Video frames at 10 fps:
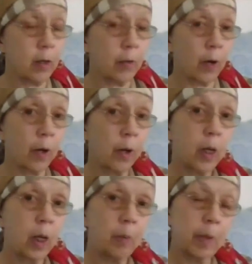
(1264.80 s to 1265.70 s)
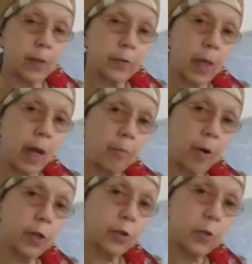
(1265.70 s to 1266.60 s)
either, because that
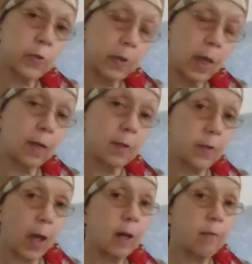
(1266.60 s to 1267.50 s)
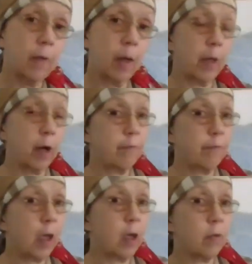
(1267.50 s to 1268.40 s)
precious thing inside of them, their
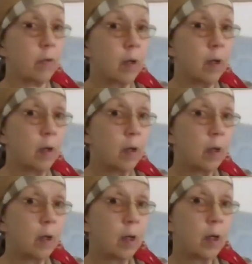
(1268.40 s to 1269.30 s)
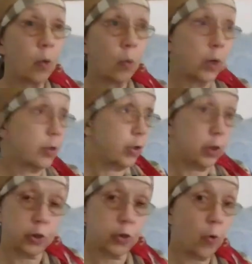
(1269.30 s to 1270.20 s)
faith, was
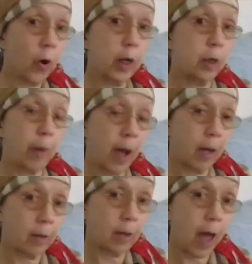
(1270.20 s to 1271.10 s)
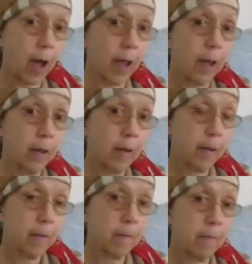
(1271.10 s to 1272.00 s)
destroyed by a lie.
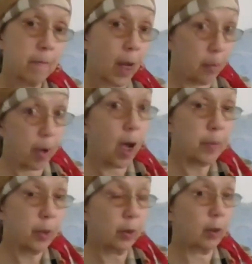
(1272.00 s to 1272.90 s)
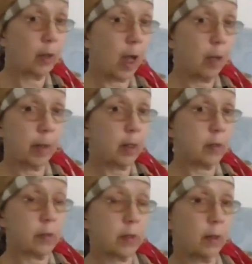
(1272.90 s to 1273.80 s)
A popular lie, but
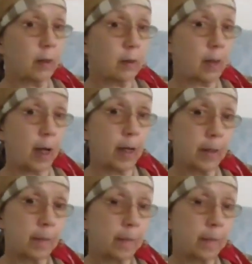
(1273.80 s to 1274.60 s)
it's still a lie.